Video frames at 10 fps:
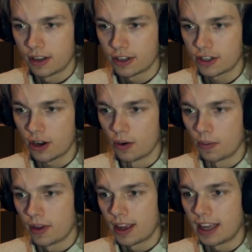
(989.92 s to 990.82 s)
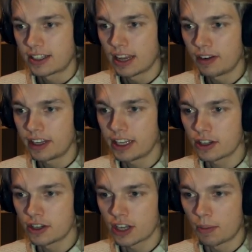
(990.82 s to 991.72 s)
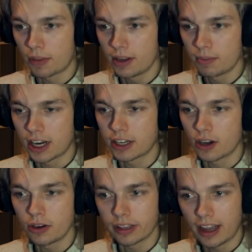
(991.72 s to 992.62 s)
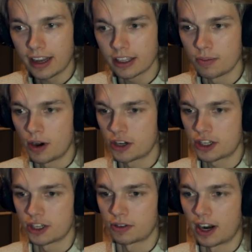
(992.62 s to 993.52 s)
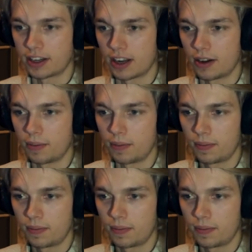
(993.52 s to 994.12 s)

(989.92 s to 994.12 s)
So it's definitely doing something, but I don't like the motion right now.